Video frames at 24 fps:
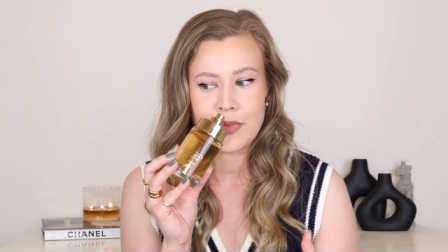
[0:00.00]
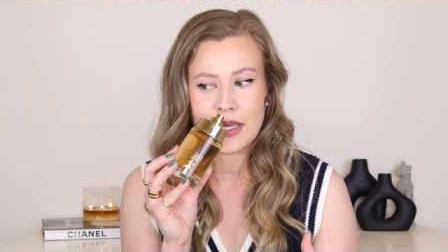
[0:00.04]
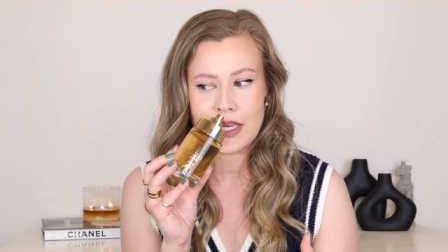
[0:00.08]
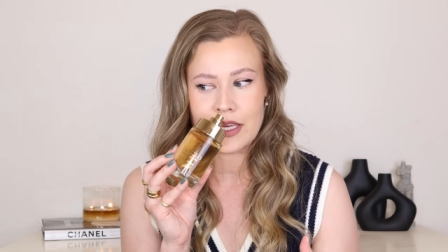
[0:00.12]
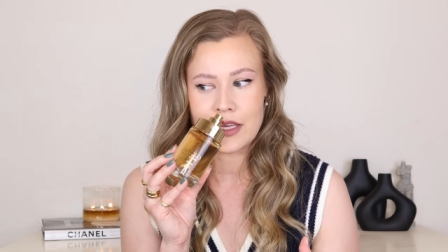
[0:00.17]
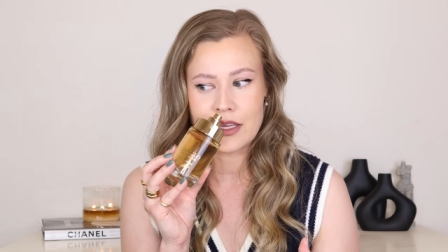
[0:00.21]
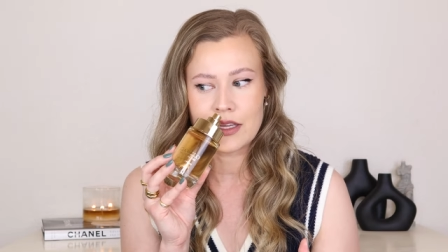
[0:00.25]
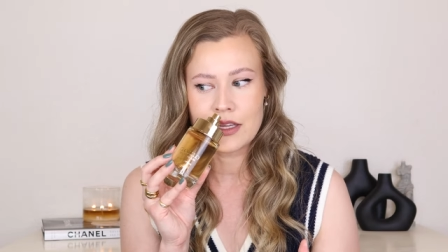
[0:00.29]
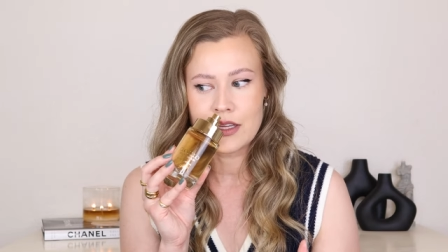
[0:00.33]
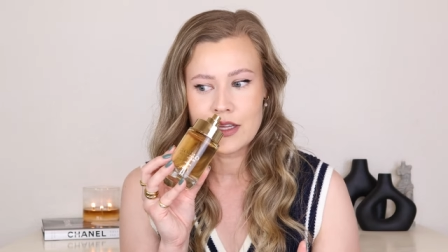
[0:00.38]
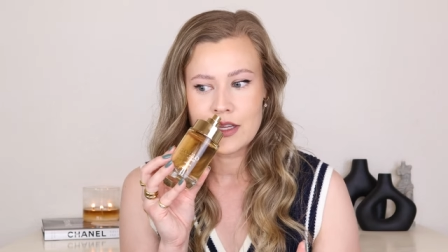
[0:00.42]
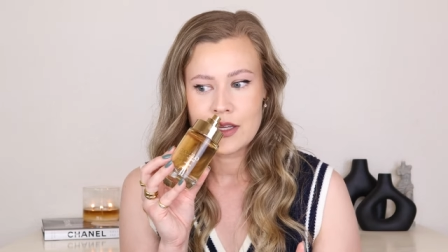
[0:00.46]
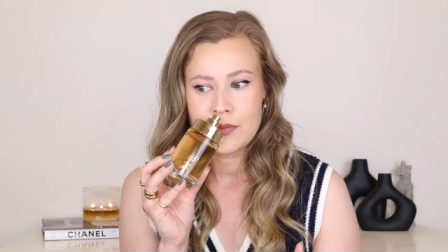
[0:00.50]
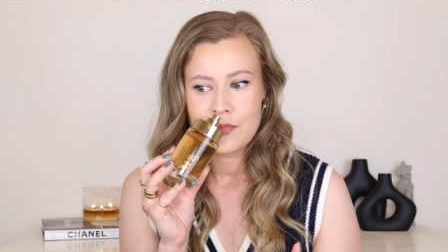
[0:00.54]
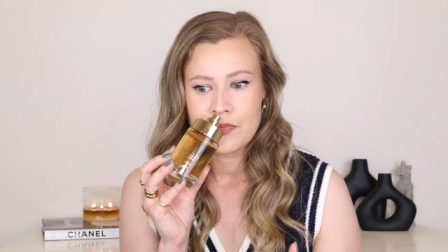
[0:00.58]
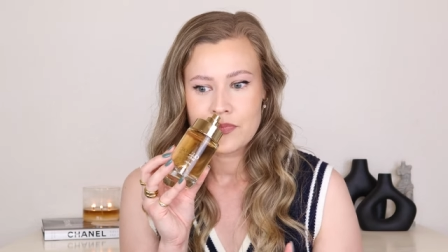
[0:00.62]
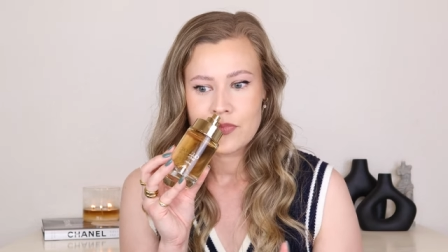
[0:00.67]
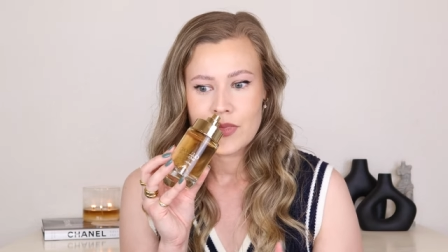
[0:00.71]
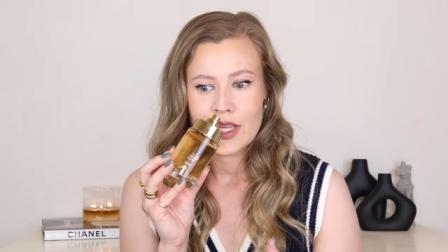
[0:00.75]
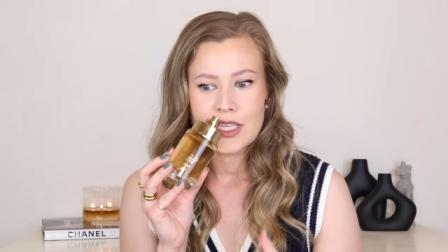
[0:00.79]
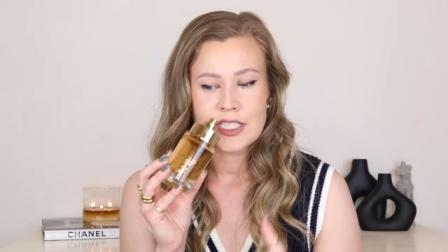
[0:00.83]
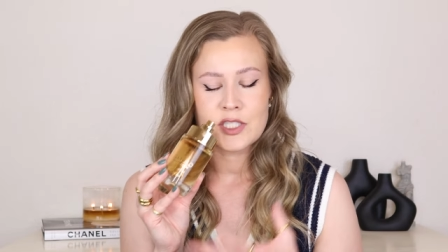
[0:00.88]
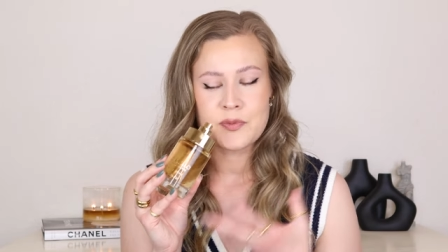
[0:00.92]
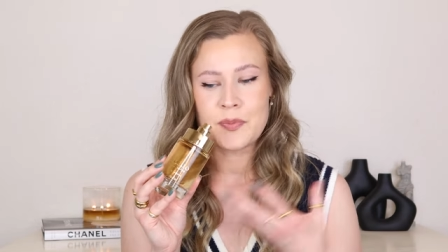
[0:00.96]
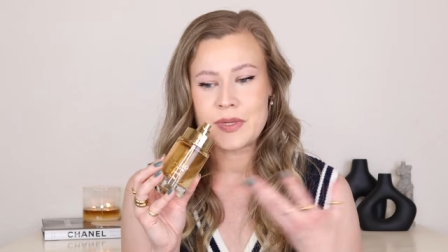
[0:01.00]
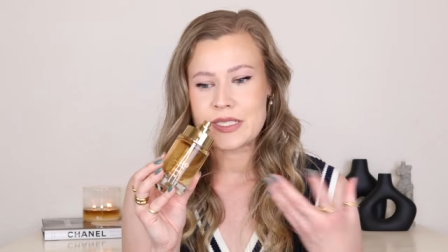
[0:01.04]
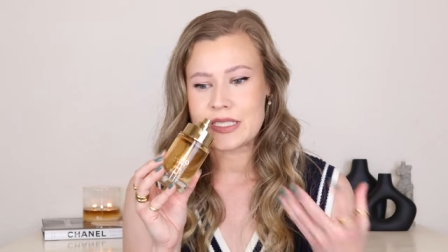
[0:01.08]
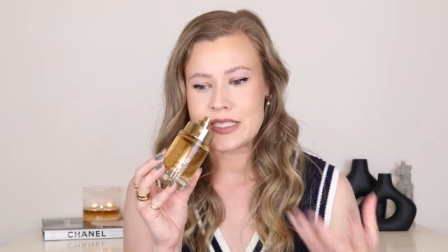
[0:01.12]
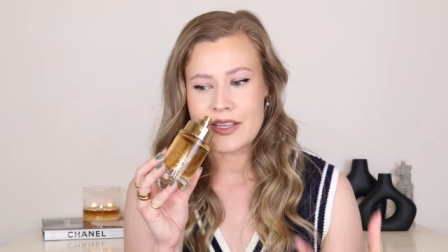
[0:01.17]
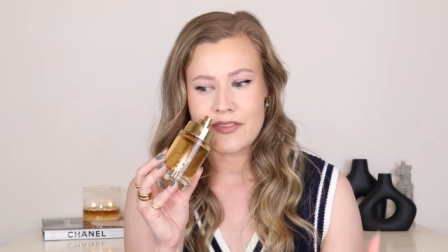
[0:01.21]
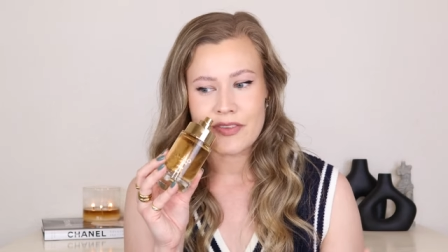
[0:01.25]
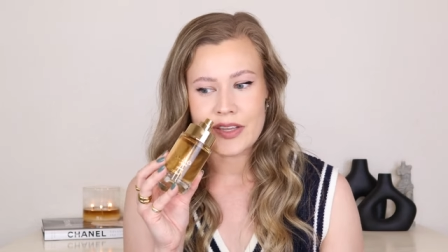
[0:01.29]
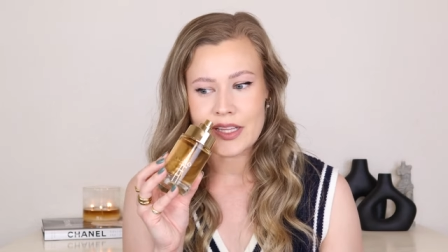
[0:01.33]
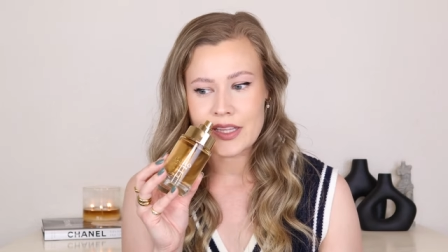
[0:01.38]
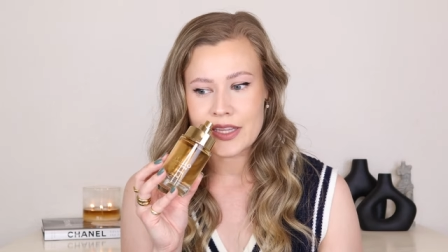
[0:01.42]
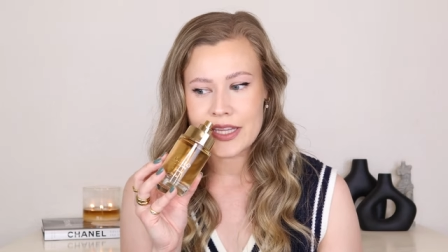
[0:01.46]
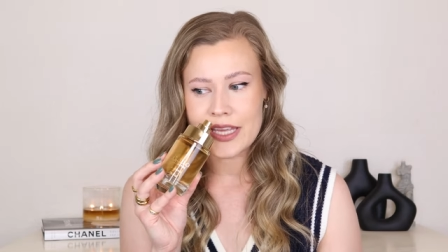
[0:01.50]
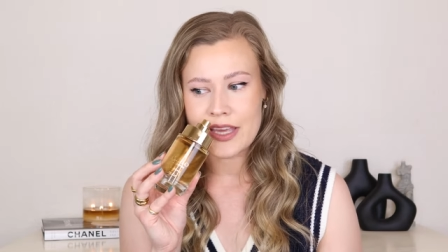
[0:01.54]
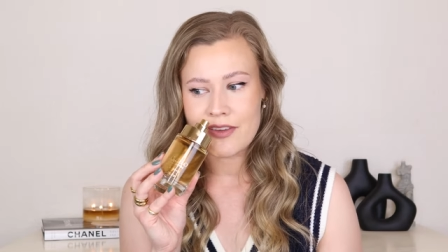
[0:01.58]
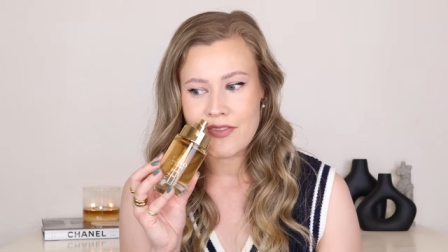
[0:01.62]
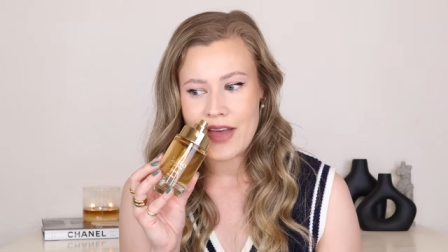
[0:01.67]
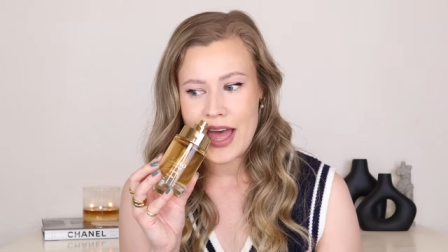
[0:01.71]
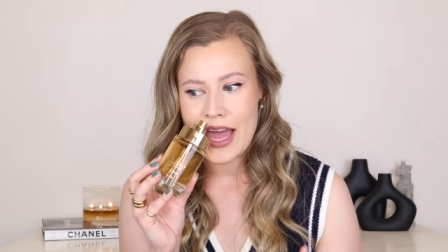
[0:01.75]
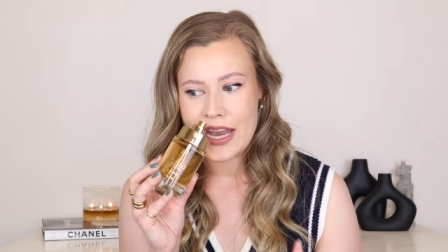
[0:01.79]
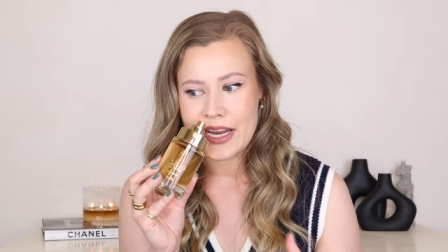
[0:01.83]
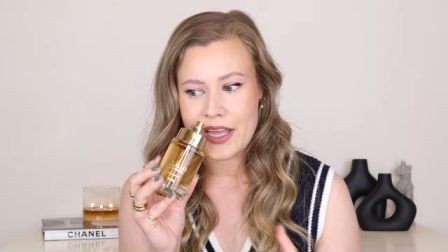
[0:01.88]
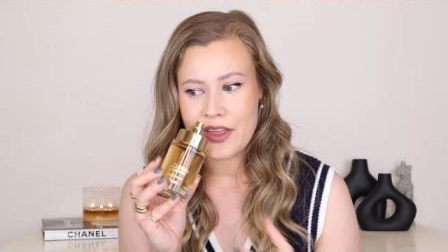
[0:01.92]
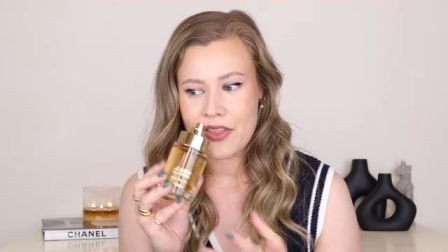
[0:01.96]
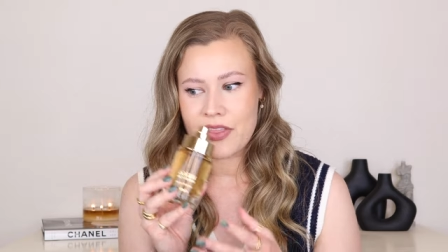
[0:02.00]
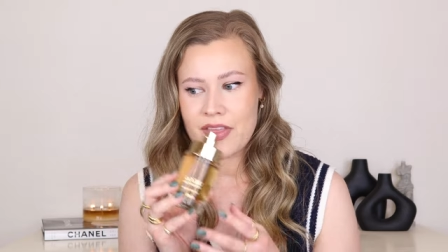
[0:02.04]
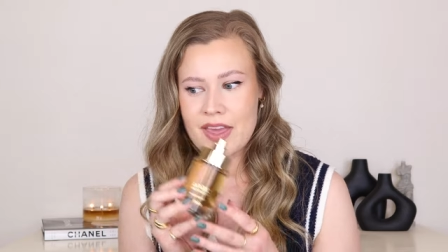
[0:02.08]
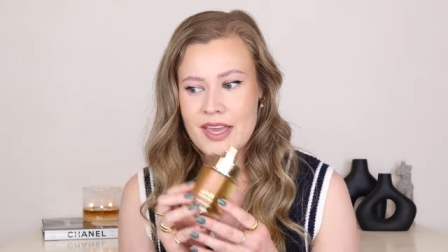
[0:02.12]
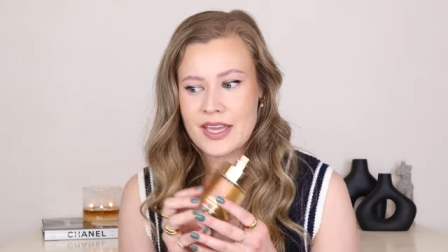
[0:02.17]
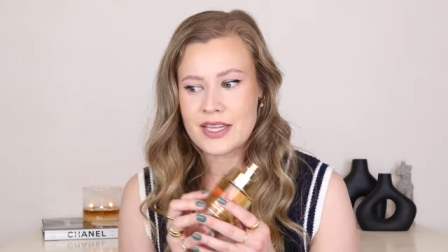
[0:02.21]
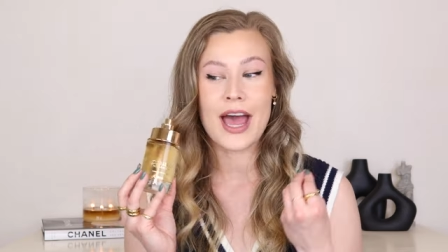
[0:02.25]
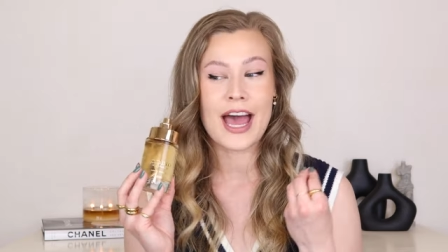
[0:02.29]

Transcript: me specifically, if anything.